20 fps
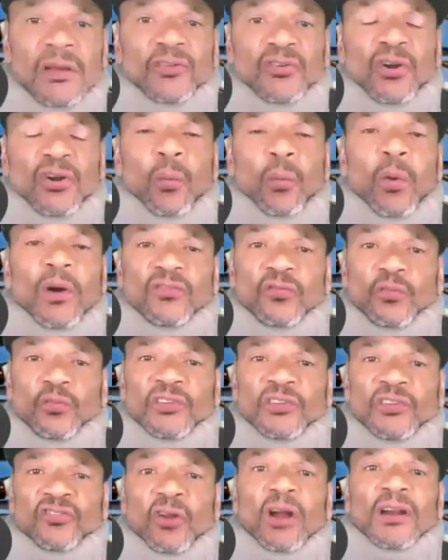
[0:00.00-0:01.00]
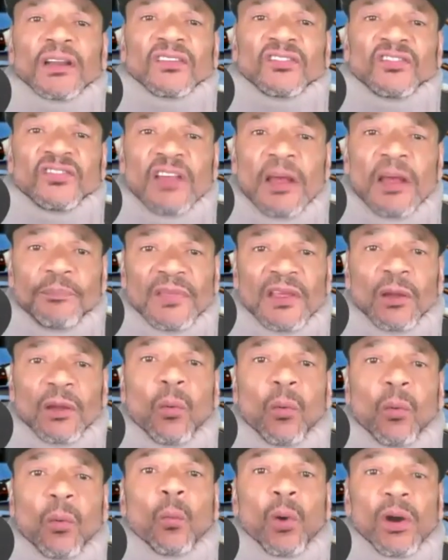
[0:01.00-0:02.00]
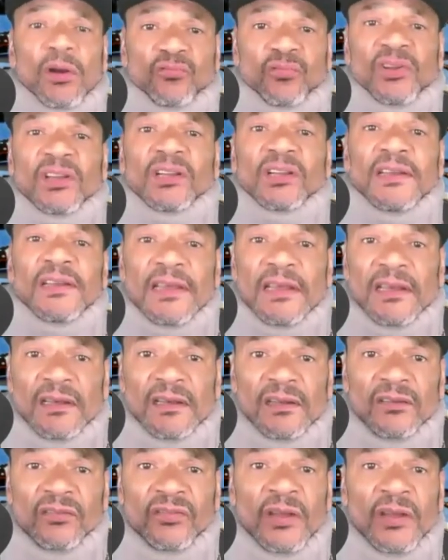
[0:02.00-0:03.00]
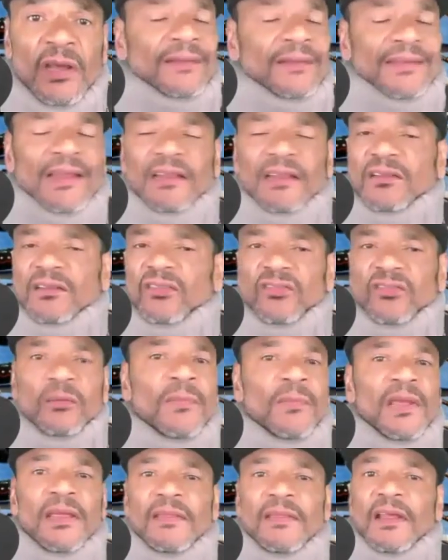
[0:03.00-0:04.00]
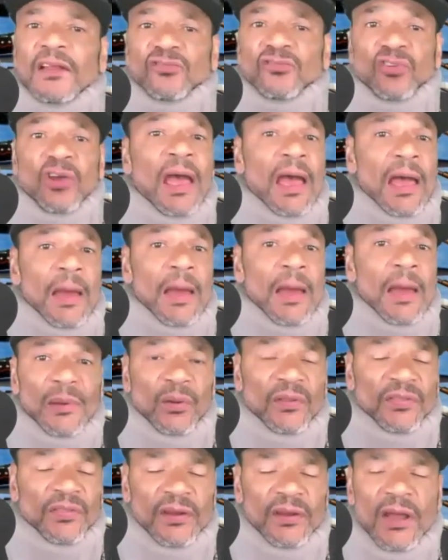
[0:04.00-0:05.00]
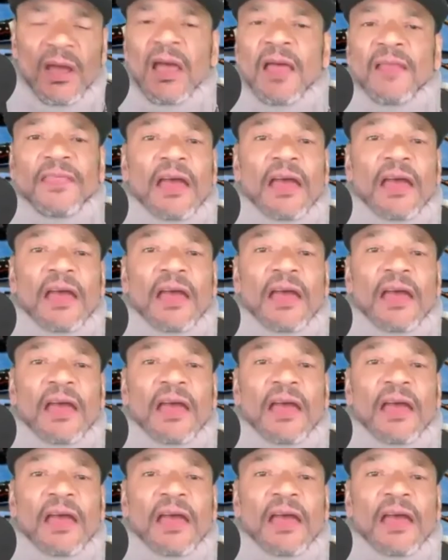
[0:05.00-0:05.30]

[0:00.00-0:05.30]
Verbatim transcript: You know, once we start accepting what really is, that doesn't mean that you're happy with it.